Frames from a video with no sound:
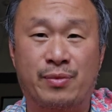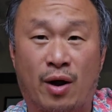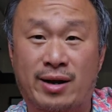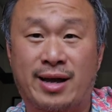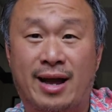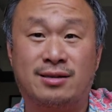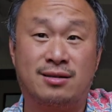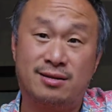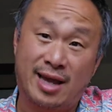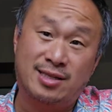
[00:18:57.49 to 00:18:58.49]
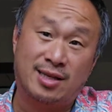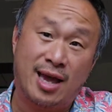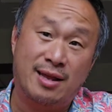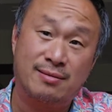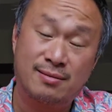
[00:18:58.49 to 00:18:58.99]
All right, guys. Thanks
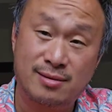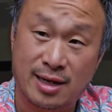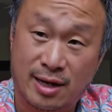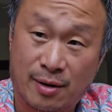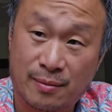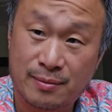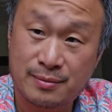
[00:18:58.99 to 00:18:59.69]
again. Take care.